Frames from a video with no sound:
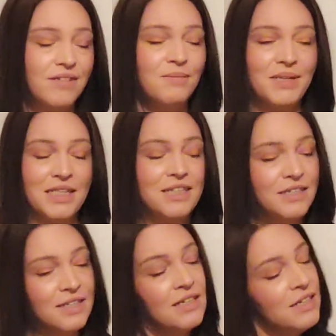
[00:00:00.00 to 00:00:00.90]

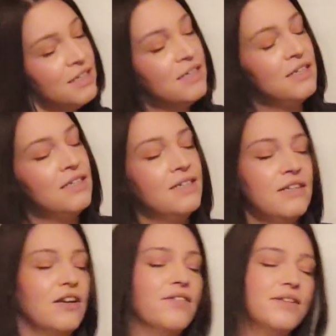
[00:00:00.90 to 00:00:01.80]
immediately.
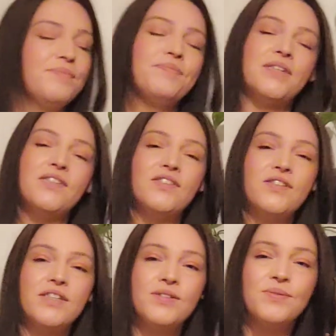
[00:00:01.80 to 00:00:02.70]
All right. I'll see you
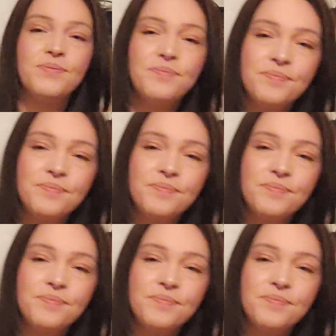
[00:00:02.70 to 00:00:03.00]
guys soon.